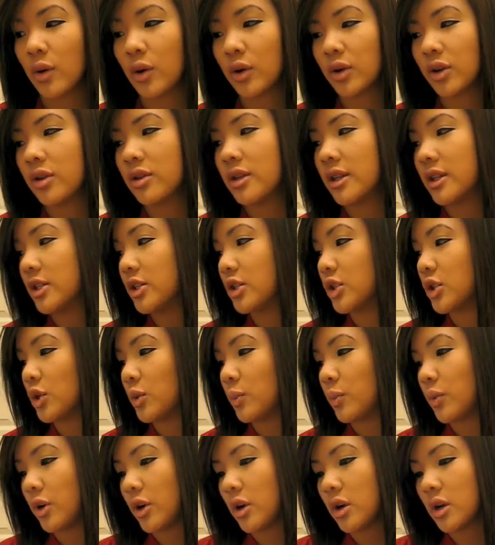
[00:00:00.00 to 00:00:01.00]
ordered this
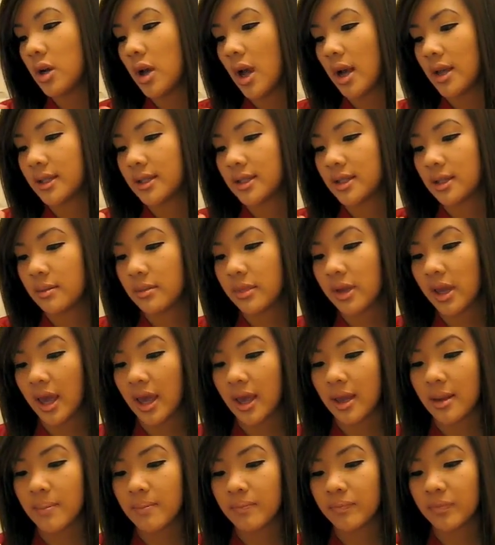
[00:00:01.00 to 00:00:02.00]
super custom
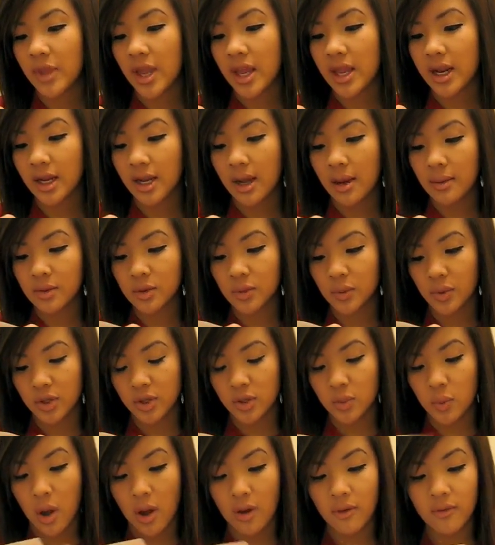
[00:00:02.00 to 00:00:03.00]
kit, and it comes with
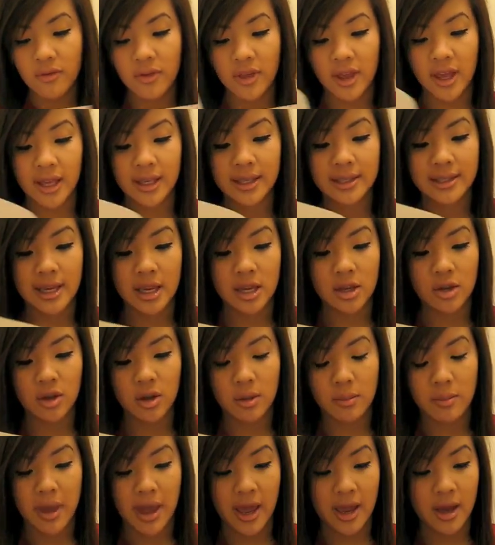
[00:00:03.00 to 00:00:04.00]
12 things that you
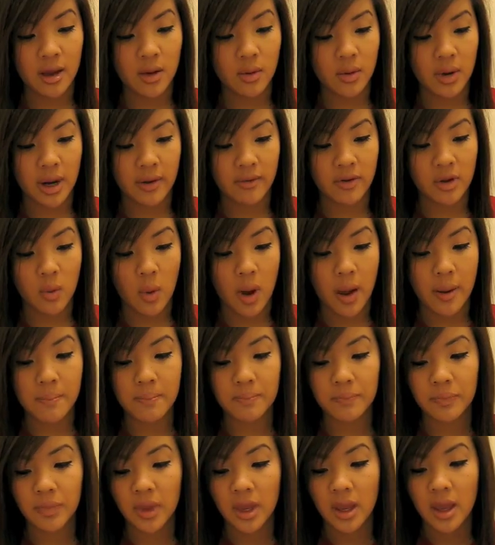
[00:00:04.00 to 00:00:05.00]
can pick, whatever you want,
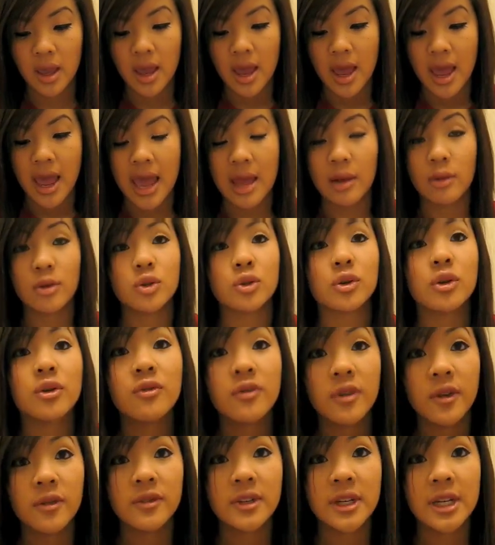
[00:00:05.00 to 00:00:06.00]
and it was only
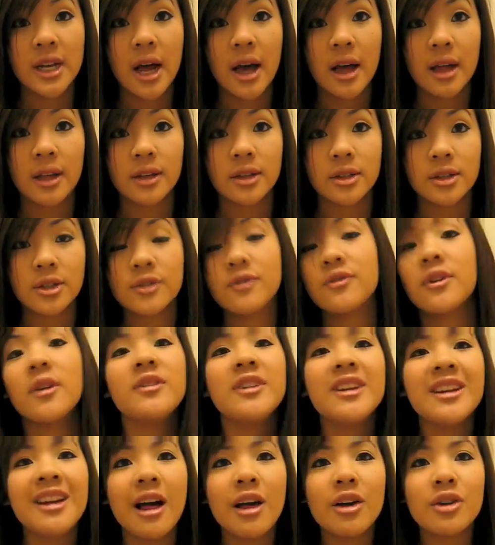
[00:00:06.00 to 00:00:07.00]
$50.
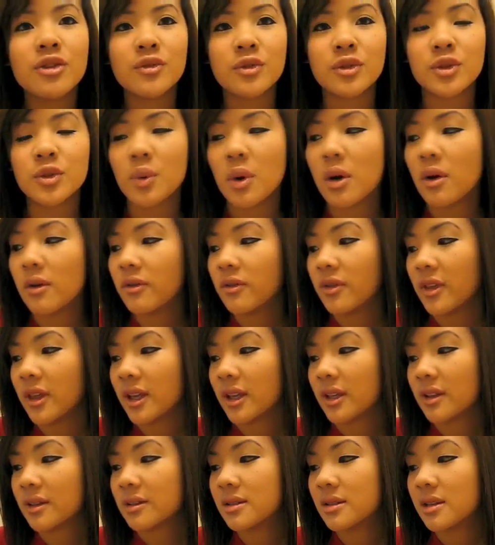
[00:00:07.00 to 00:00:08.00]
$50 for 12
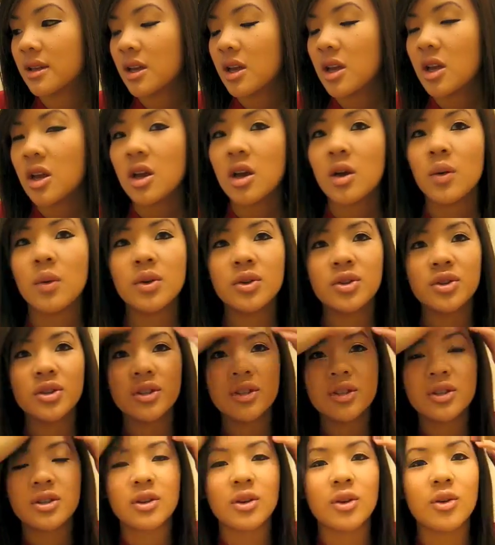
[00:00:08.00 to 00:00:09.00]
things, which
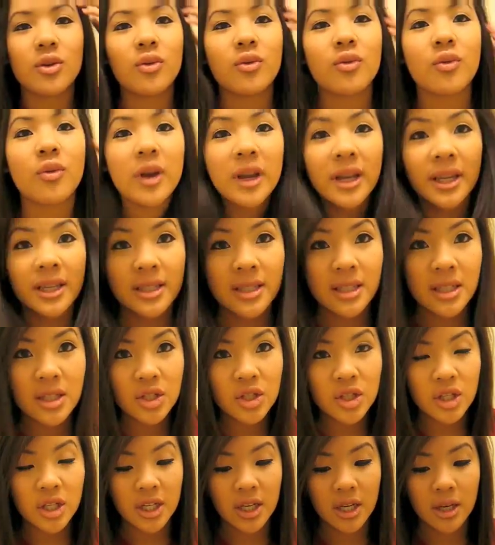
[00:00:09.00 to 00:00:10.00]
is crazy
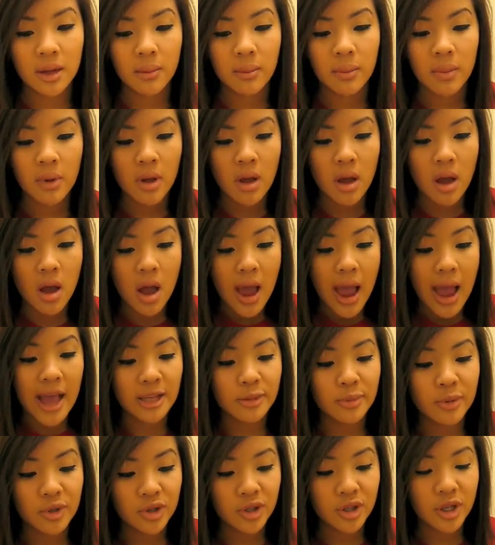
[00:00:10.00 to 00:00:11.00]
cheap,
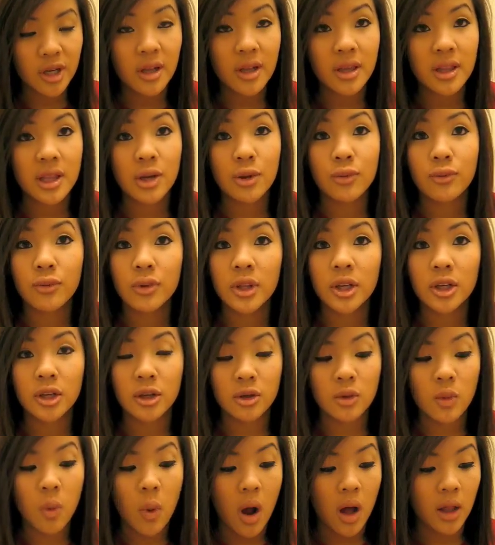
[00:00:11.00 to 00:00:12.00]
especially they're really
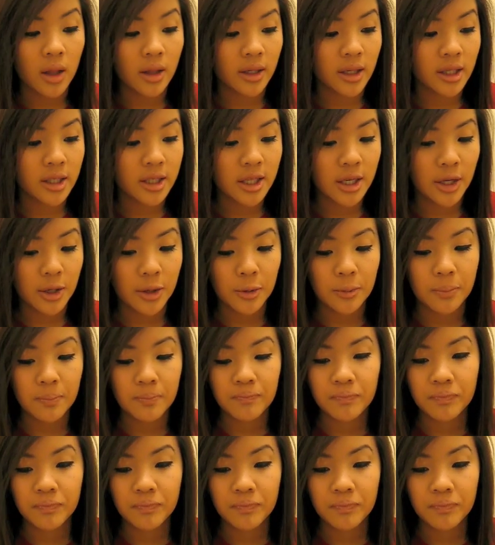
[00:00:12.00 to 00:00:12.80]
good quality too.